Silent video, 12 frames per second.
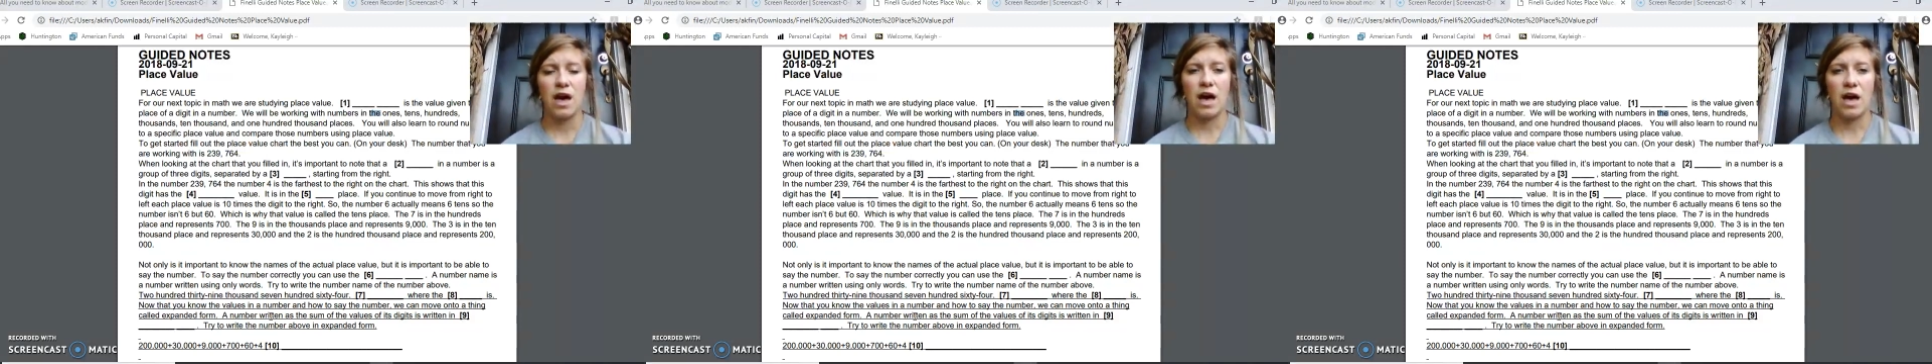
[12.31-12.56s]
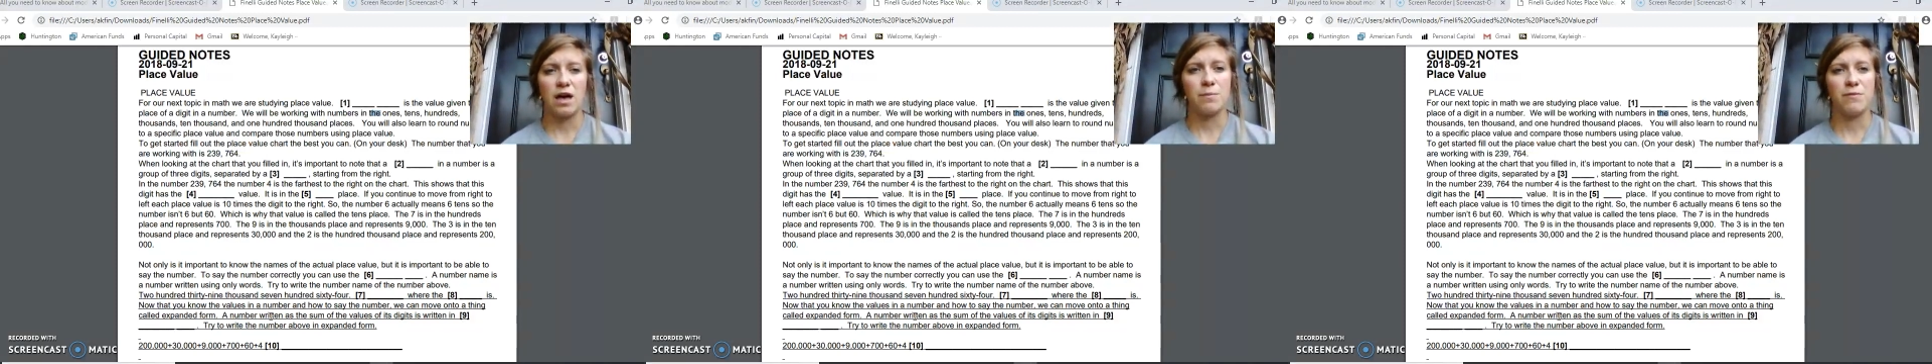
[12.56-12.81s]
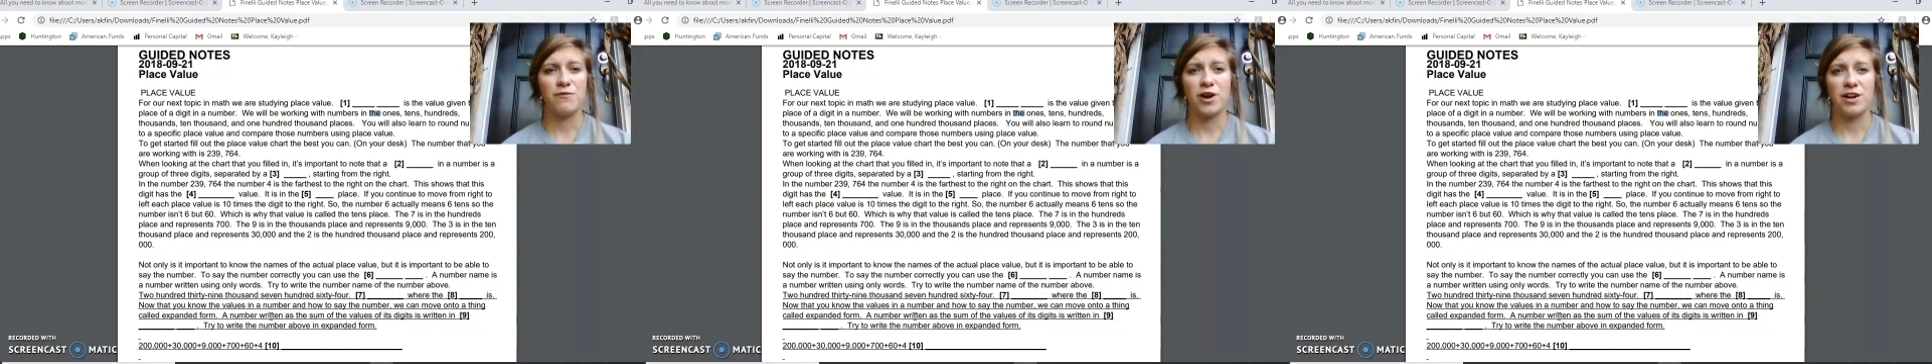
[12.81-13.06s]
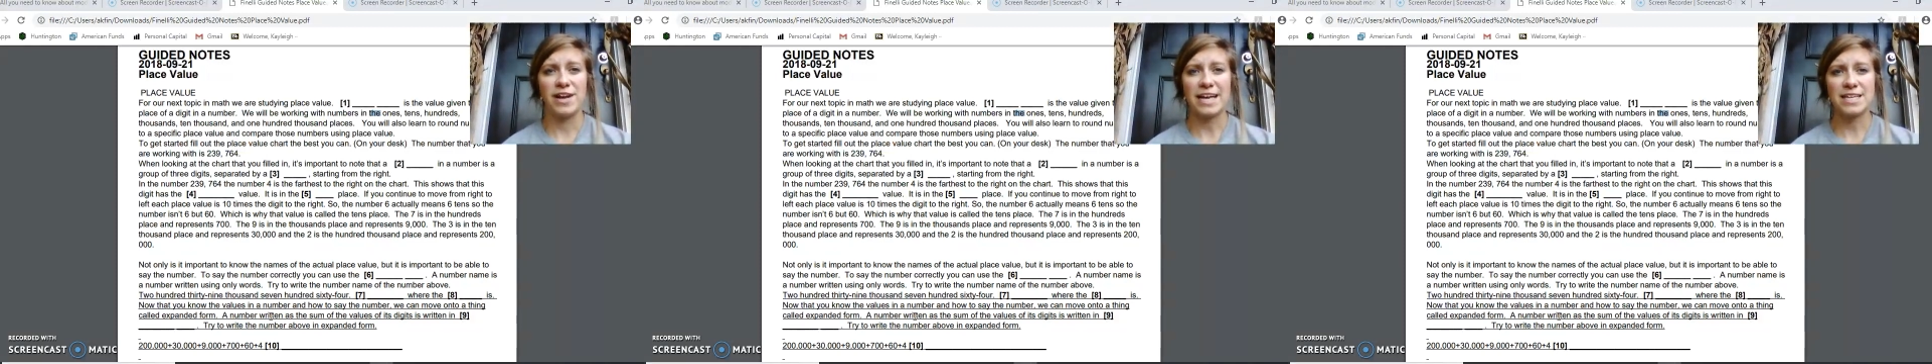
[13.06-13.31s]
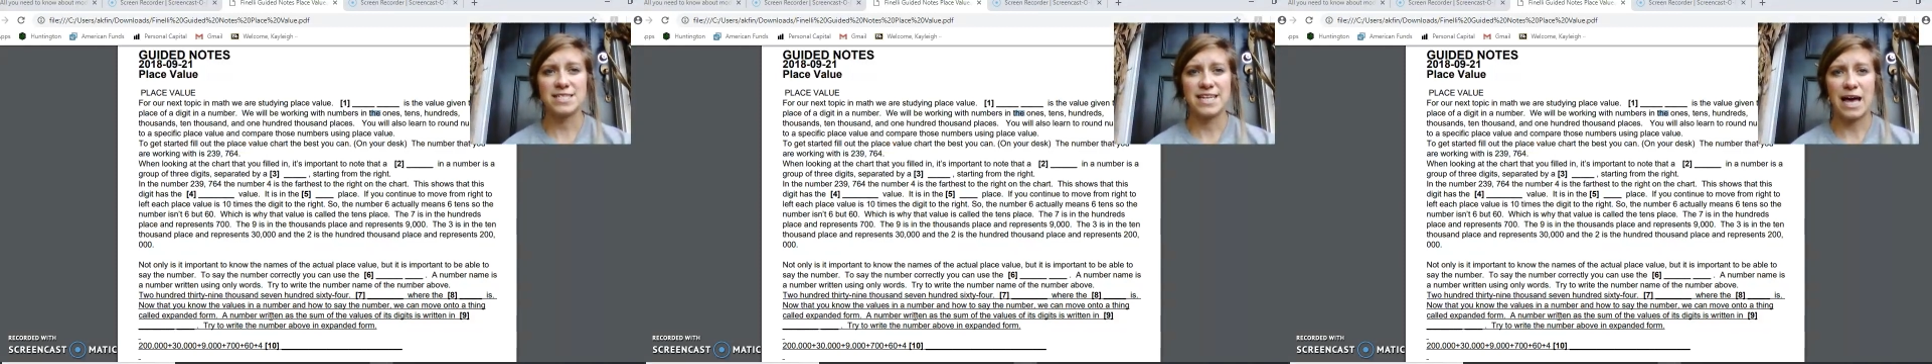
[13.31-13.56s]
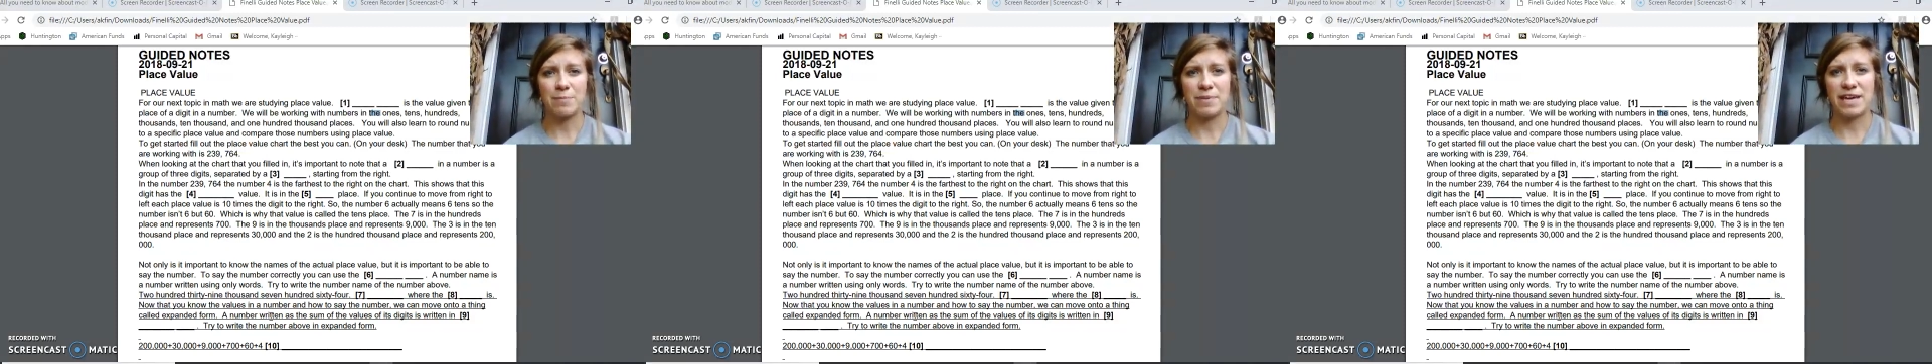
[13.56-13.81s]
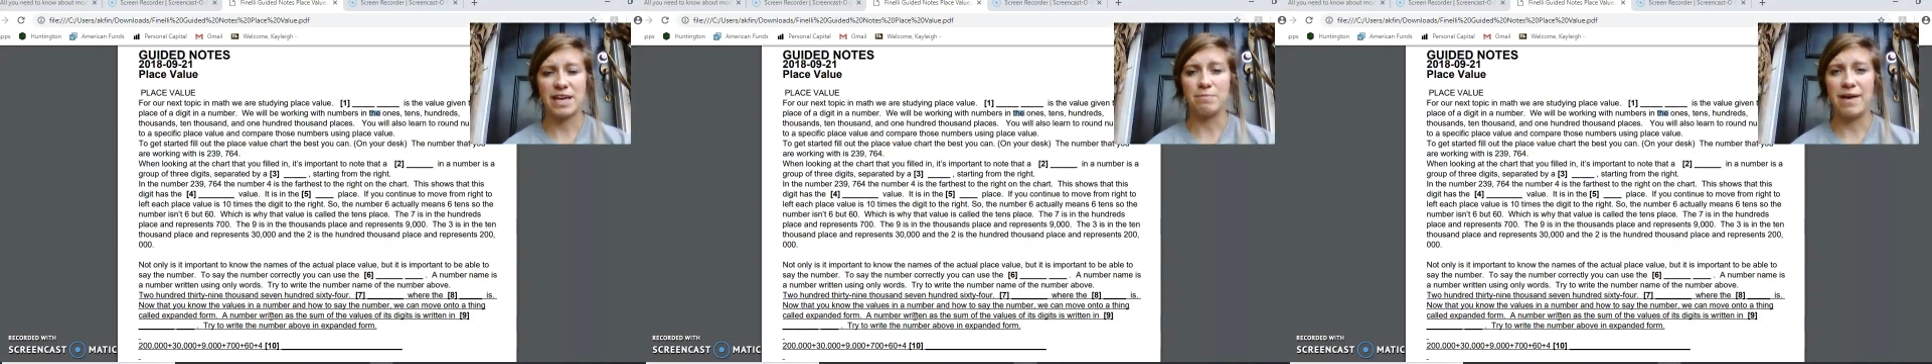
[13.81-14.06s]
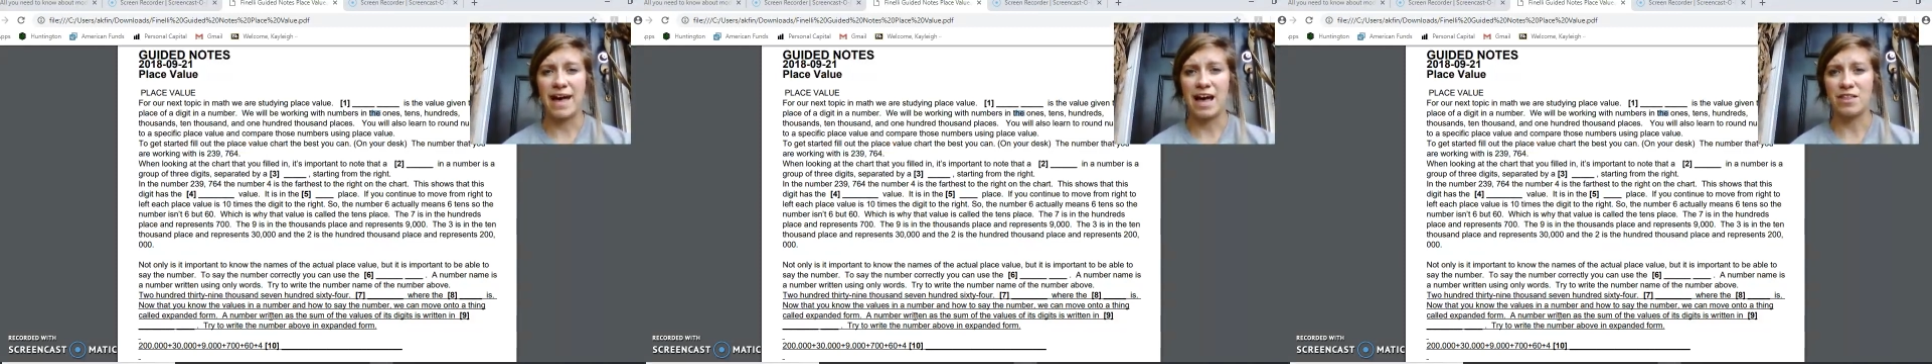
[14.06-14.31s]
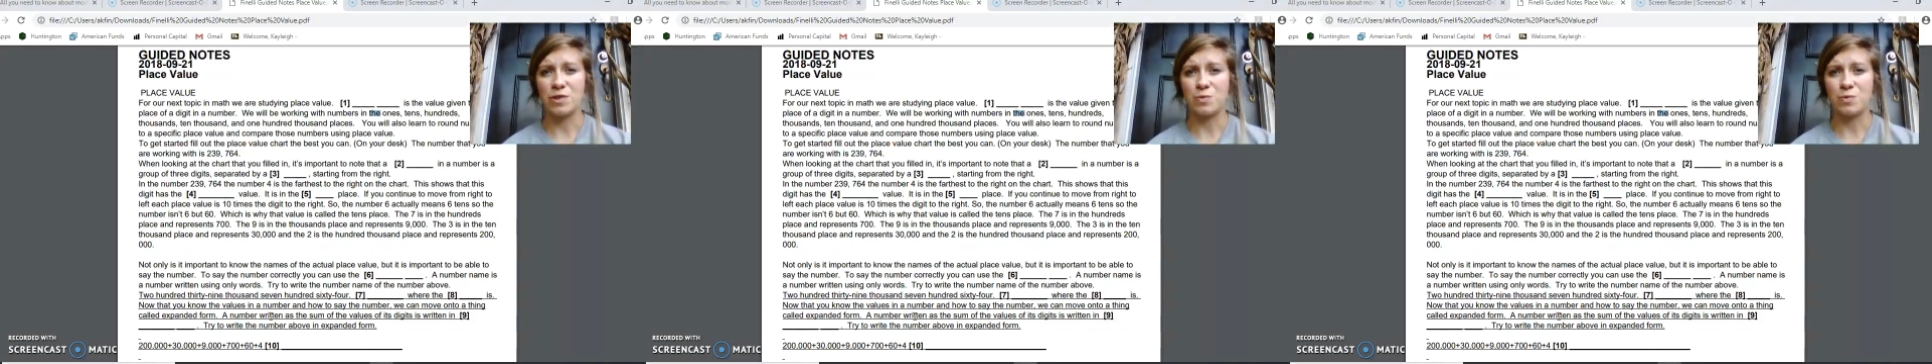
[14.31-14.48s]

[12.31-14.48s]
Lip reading: For our next topic in math,